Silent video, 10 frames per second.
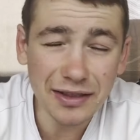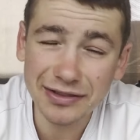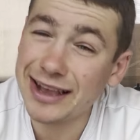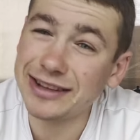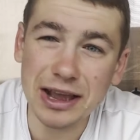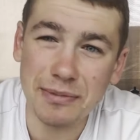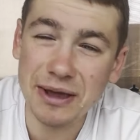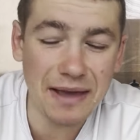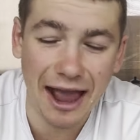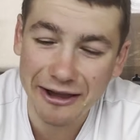Tastes like a Big
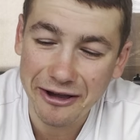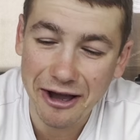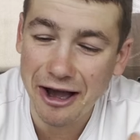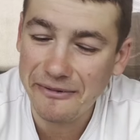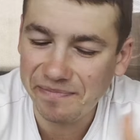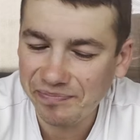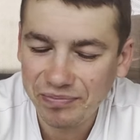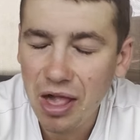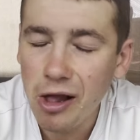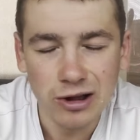Mac. Um,
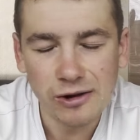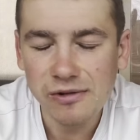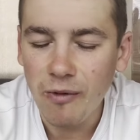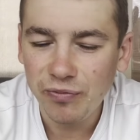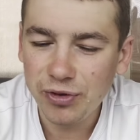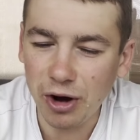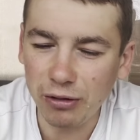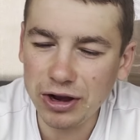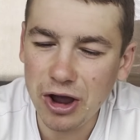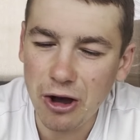don't
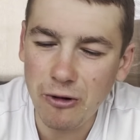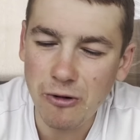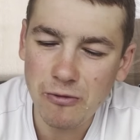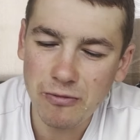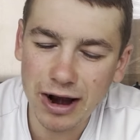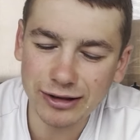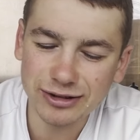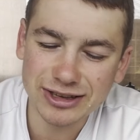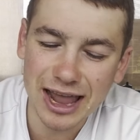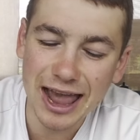really know what else
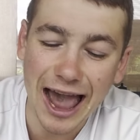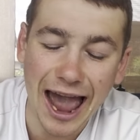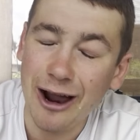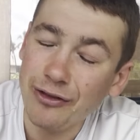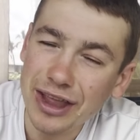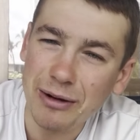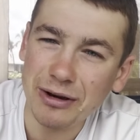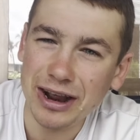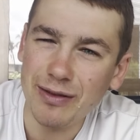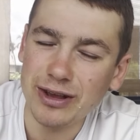to say. I don't think I'm
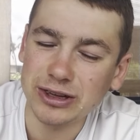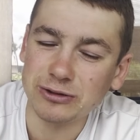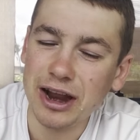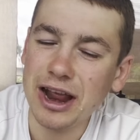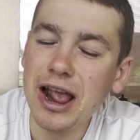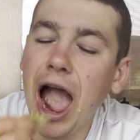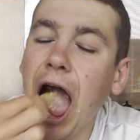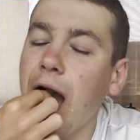going to give this a rating.